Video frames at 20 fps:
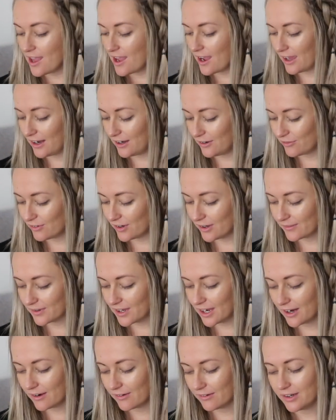and if I'm
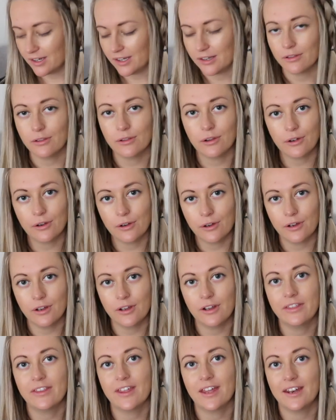carrying low,
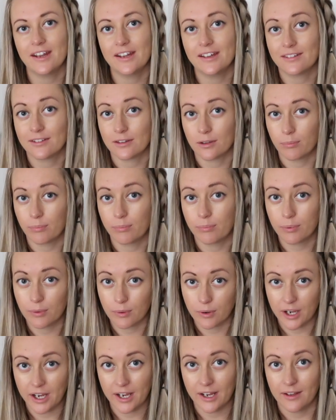then it's a
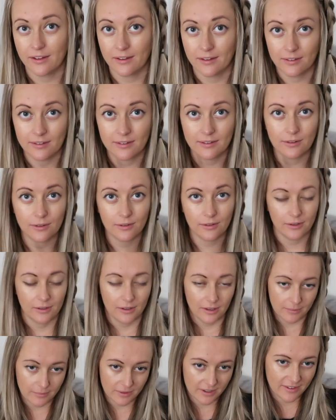boy. So
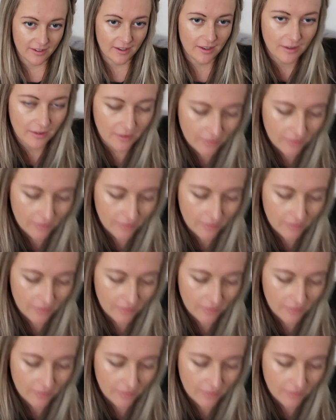let me stand